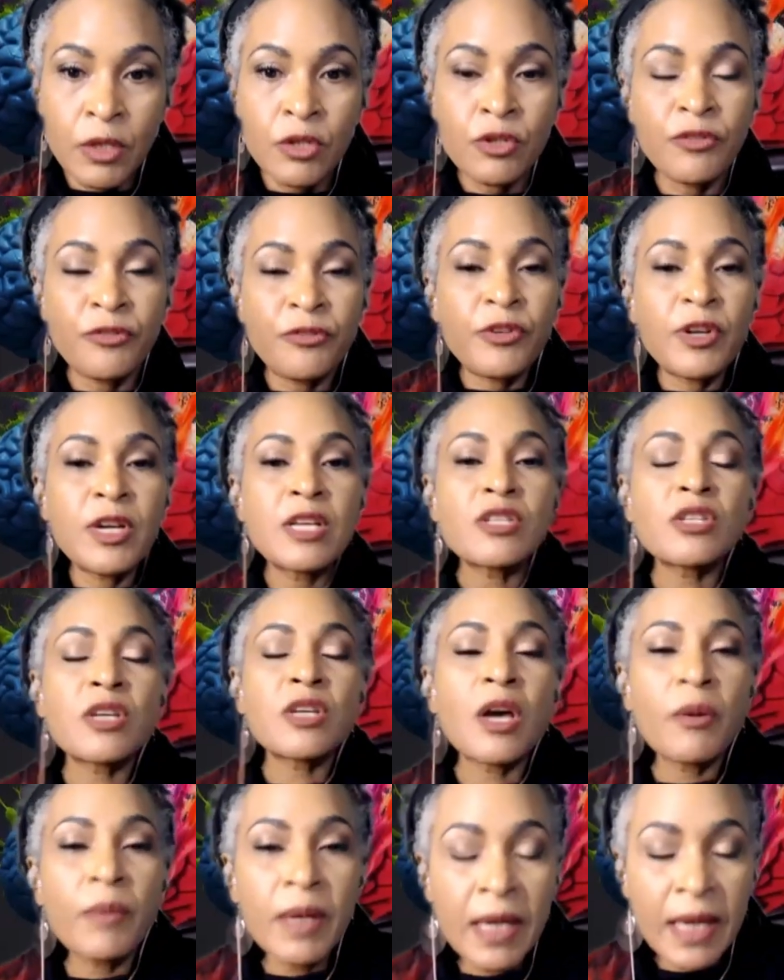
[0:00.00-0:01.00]
to first
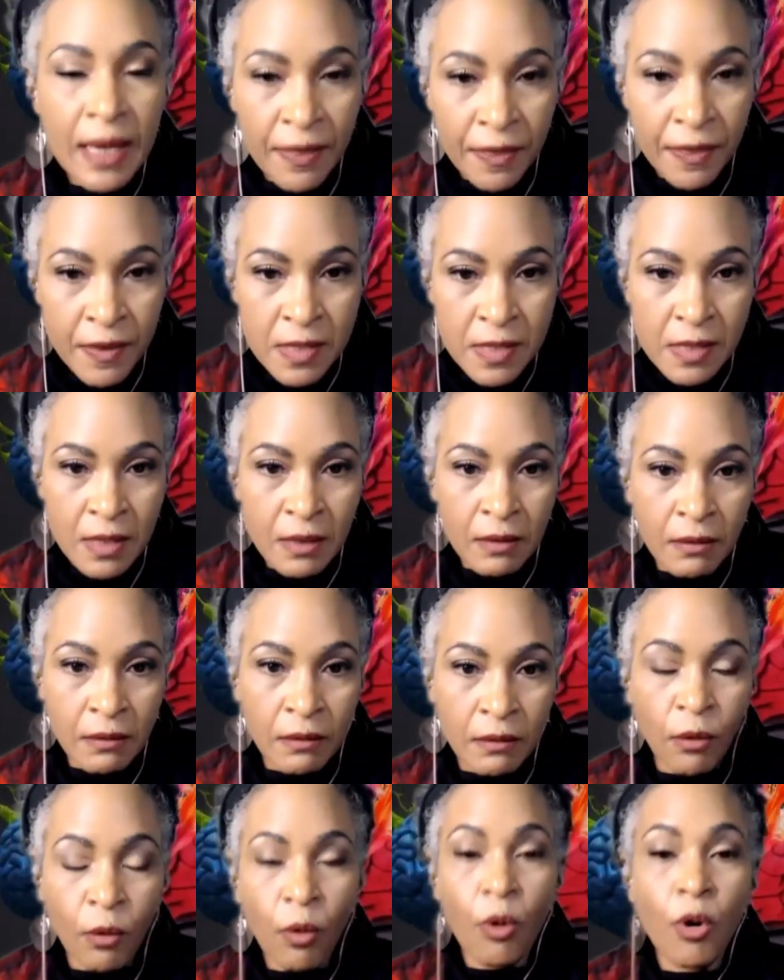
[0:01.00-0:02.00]
go and get the
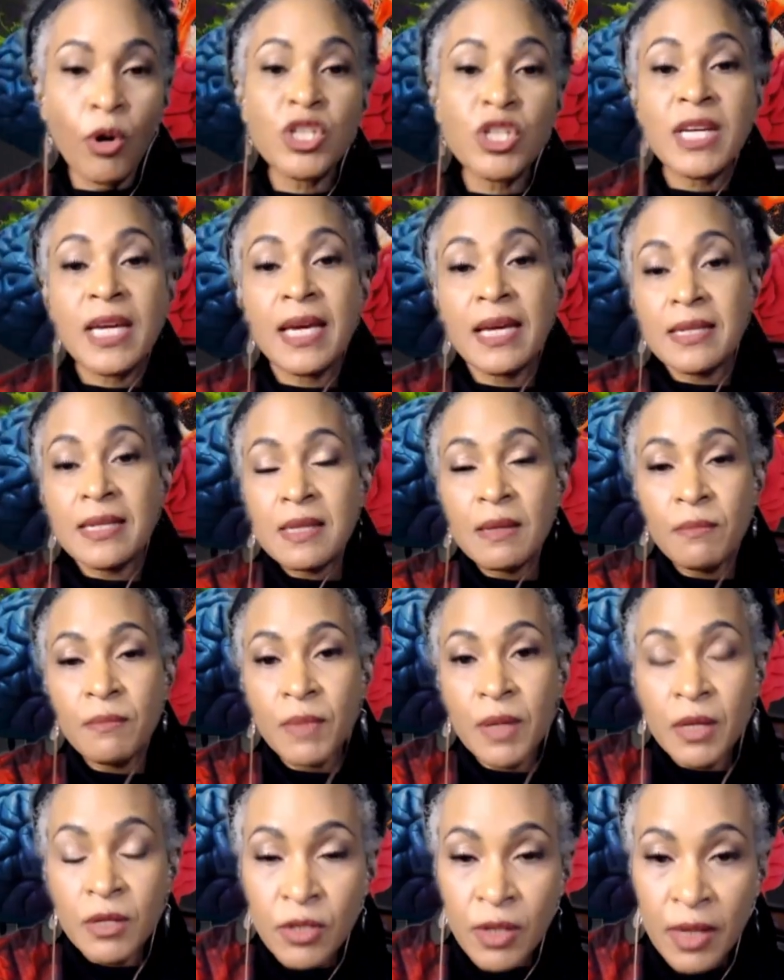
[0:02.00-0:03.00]
skill, or to get
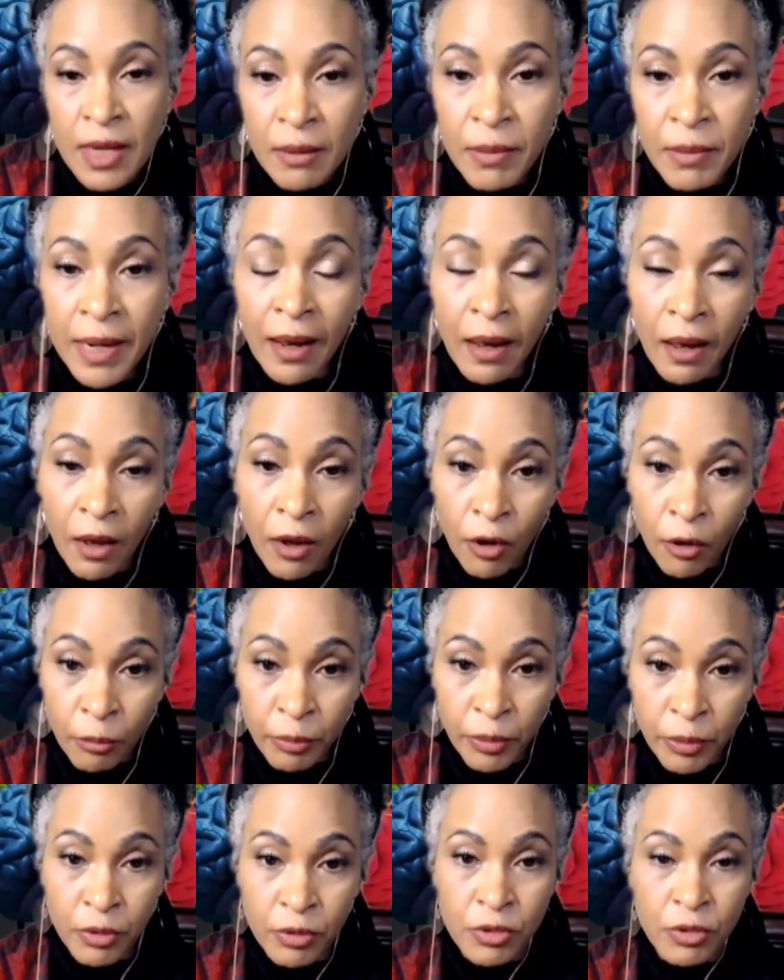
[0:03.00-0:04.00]
somebody to come and
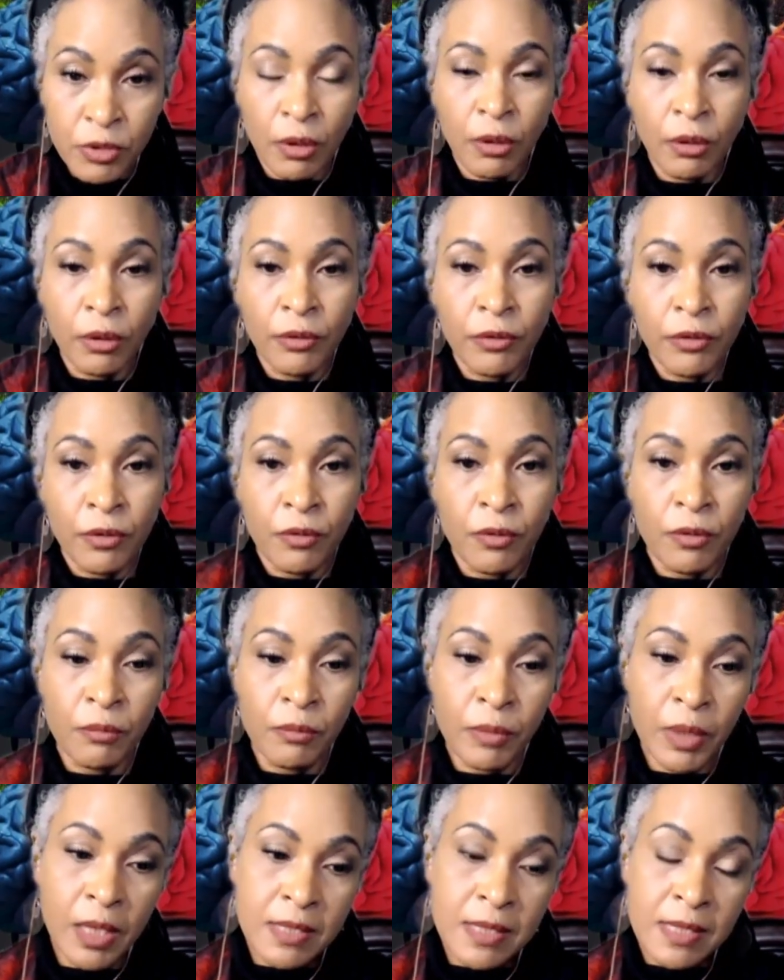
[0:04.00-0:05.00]
help you to hold the room,
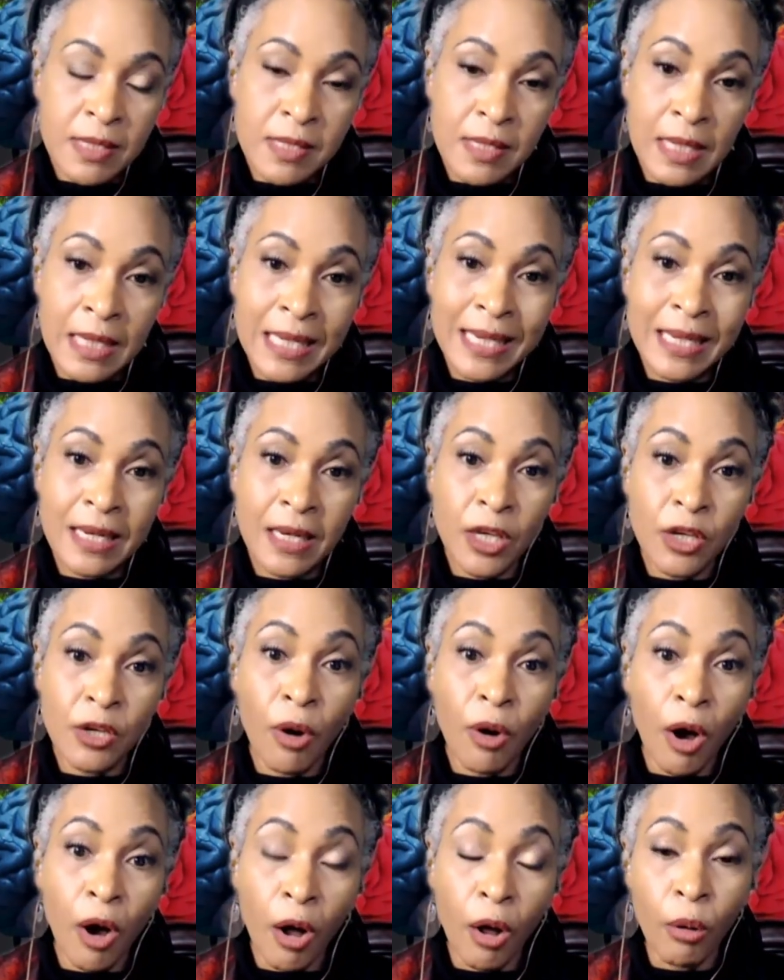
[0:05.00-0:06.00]
because as a leader,
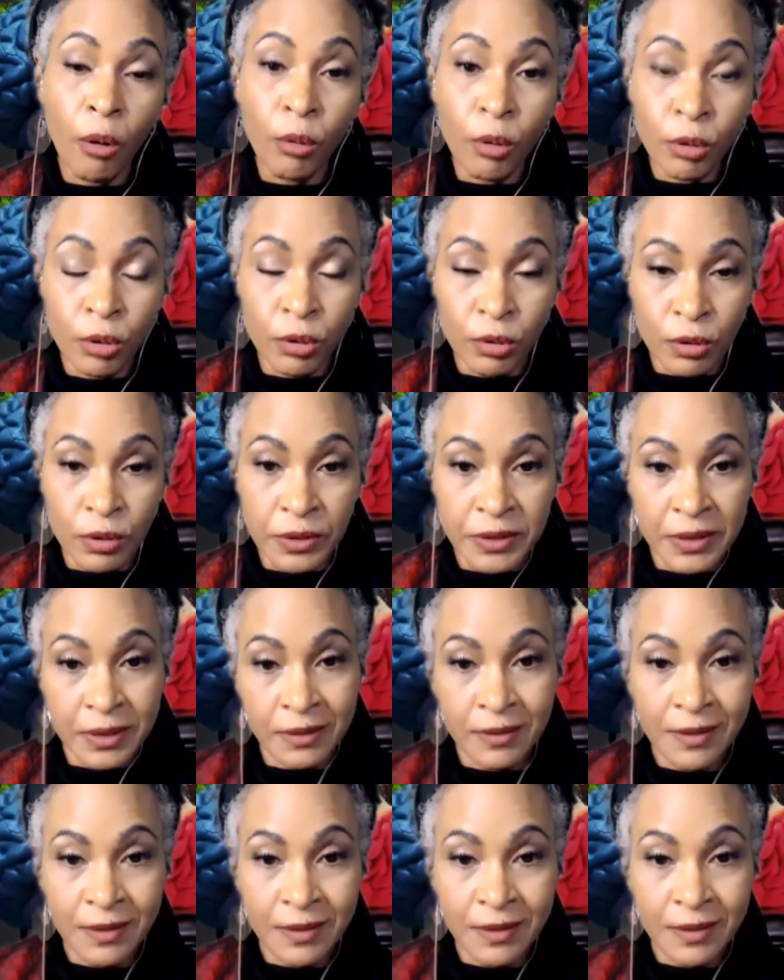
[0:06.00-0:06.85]
you hold